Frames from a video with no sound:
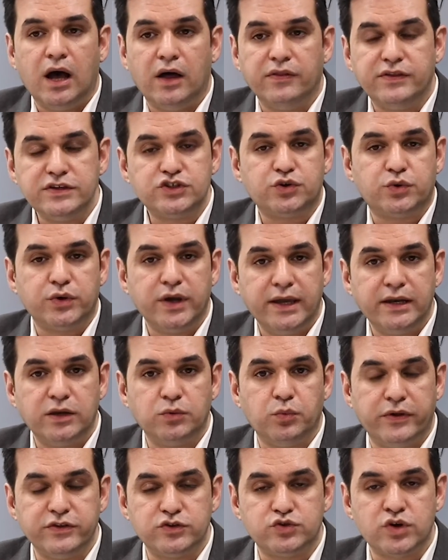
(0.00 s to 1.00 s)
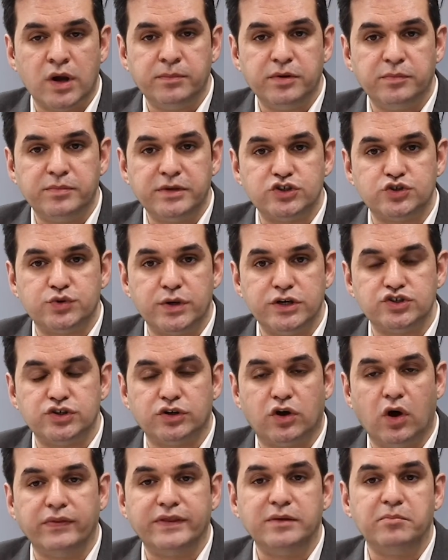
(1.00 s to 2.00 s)
This created what the Trump administration
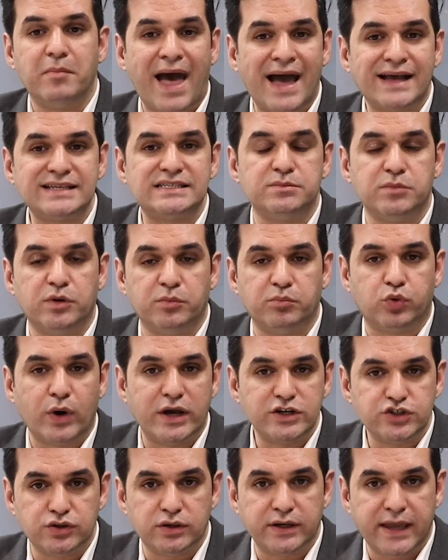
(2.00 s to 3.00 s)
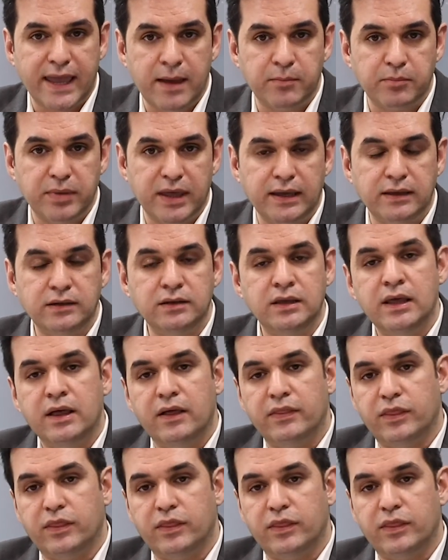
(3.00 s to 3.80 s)
called the maximum pressure campaign,